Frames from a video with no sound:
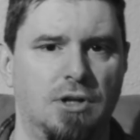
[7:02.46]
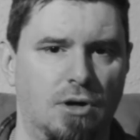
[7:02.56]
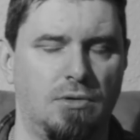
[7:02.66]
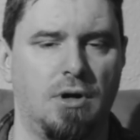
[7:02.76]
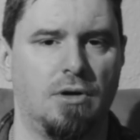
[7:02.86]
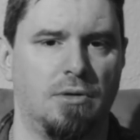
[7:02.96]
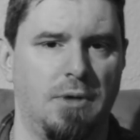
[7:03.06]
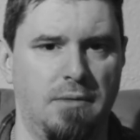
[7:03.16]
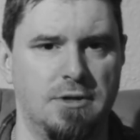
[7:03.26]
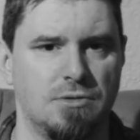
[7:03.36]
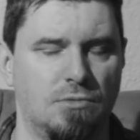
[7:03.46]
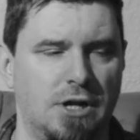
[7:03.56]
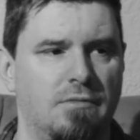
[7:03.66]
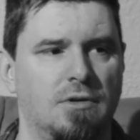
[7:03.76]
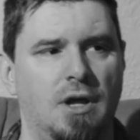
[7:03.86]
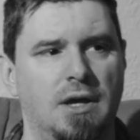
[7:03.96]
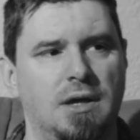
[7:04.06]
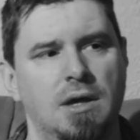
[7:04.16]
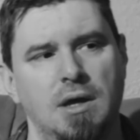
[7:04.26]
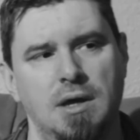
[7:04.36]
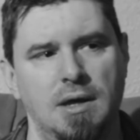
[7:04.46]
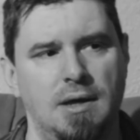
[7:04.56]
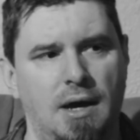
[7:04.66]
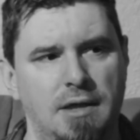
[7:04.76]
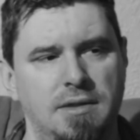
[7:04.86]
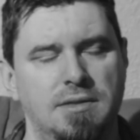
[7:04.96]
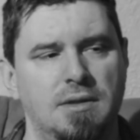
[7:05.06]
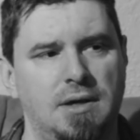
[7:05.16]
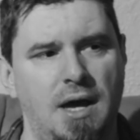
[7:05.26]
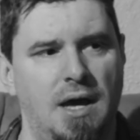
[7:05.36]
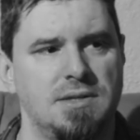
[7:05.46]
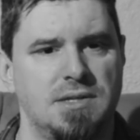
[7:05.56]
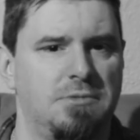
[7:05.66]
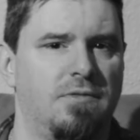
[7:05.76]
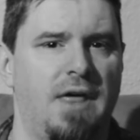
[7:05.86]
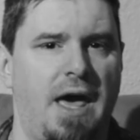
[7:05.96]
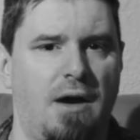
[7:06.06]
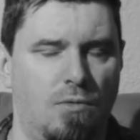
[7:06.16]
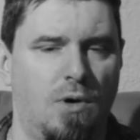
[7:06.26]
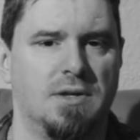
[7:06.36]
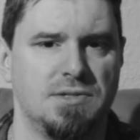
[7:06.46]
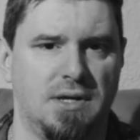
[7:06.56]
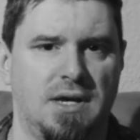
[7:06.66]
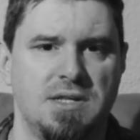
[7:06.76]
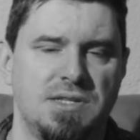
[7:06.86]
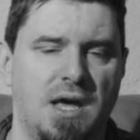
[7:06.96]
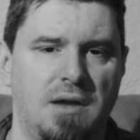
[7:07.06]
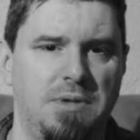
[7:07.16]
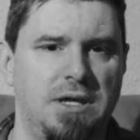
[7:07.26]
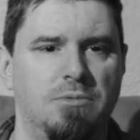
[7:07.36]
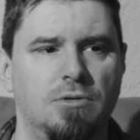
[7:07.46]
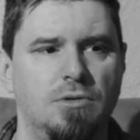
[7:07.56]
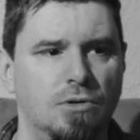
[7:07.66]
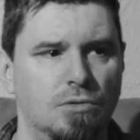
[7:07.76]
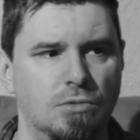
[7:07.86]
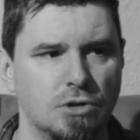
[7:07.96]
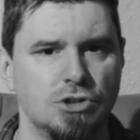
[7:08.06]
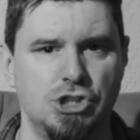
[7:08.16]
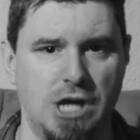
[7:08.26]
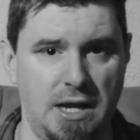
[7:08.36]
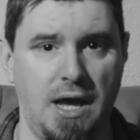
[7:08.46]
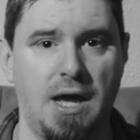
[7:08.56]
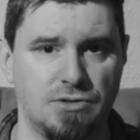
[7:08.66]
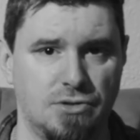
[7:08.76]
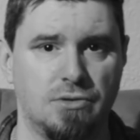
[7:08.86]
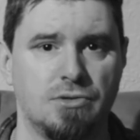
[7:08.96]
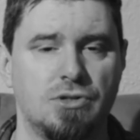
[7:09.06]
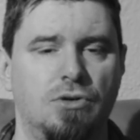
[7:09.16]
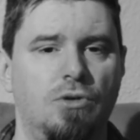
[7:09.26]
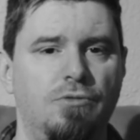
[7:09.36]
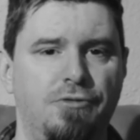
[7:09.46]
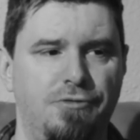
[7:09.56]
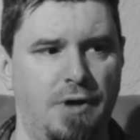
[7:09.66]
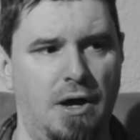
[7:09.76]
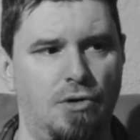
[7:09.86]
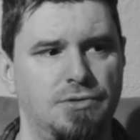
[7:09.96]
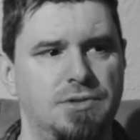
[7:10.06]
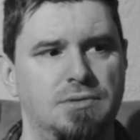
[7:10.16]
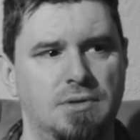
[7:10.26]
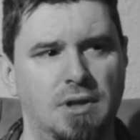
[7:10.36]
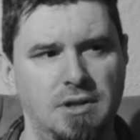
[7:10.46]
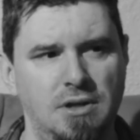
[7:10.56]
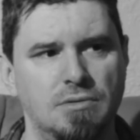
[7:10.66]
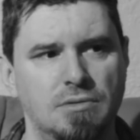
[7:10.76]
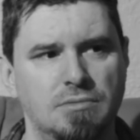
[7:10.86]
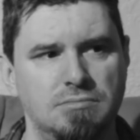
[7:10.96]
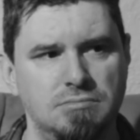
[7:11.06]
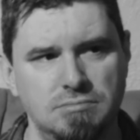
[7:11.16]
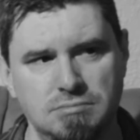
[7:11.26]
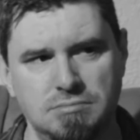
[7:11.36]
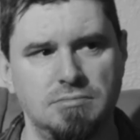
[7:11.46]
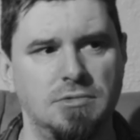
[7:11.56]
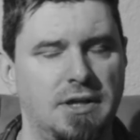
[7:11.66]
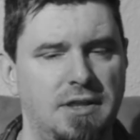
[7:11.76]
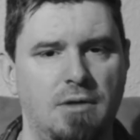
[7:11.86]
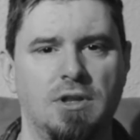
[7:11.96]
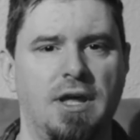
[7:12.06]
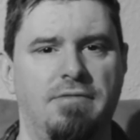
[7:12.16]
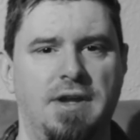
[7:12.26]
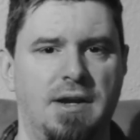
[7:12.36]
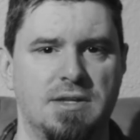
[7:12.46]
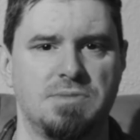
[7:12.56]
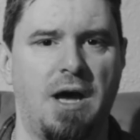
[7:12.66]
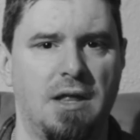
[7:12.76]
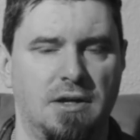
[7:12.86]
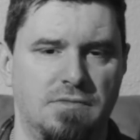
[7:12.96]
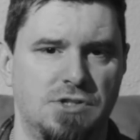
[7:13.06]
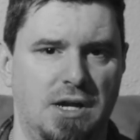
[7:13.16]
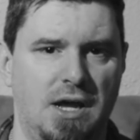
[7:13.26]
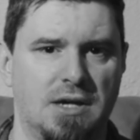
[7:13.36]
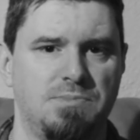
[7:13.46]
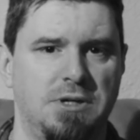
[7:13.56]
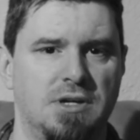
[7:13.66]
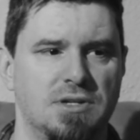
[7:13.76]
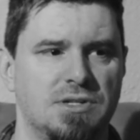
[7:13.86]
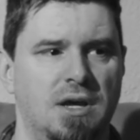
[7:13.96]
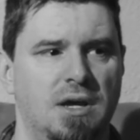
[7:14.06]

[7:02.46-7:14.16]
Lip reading: Carter babies or whatever, like, I think the concept of that was, like I said, people who were Gen Xers who felt a little like they were left out of the spotlight of Gen X because,